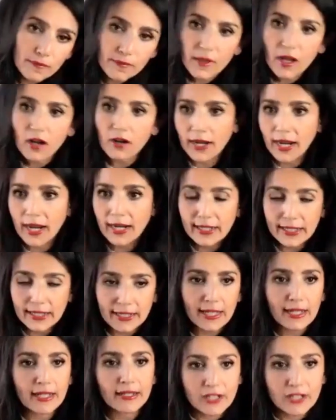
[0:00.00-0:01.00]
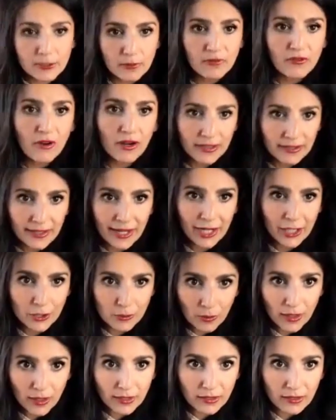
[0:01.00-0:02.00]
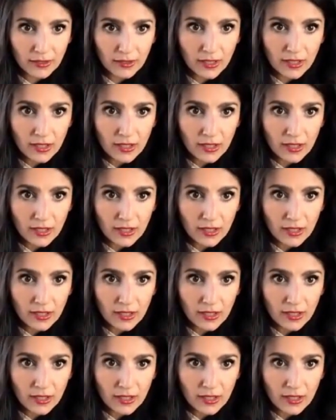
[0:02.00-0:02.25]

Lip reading: Okay, I didn't get it. Let's move on to the next one.